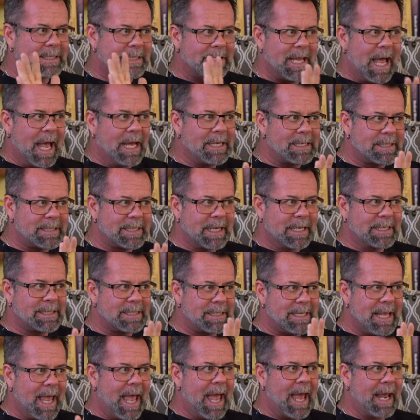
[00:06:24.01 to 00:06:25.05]
It's not
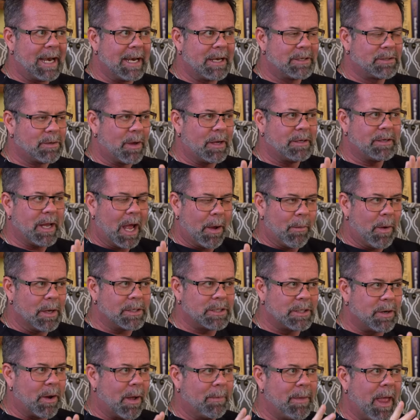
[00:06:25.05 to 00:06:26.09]
just that. So I, I
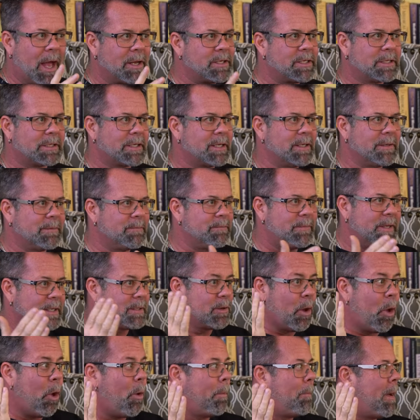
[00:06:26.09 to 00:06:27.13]
want you to know I'm not just going to,
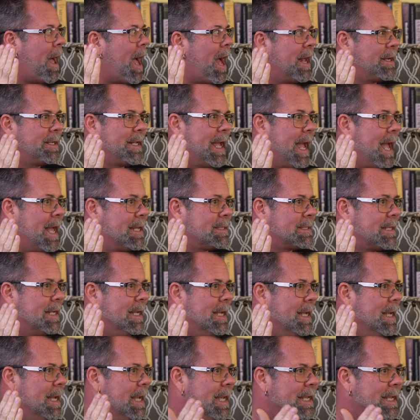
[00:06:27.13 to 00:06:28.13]
this whole podcast